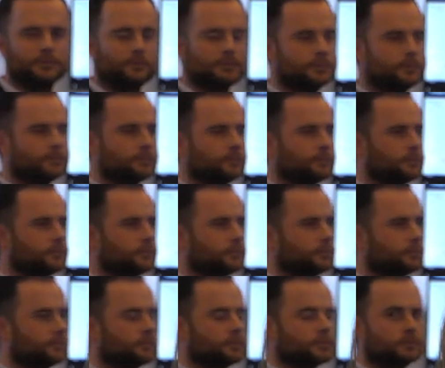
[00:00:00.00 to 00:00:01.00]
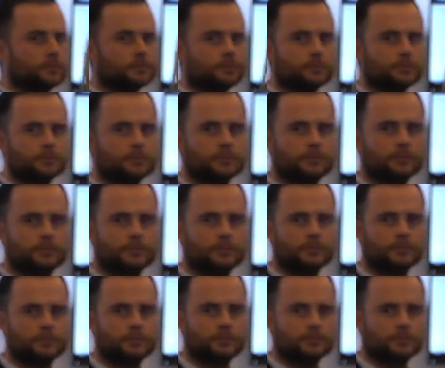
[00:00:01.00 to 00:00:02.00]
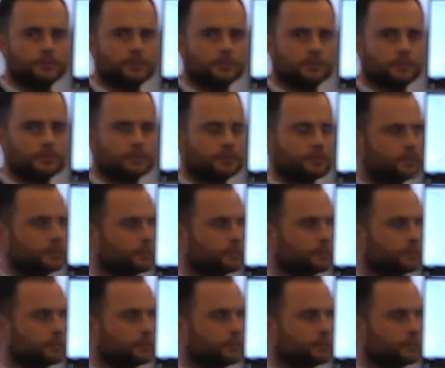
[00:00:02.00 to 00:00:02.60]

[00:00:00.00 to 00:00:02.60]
(not speaking)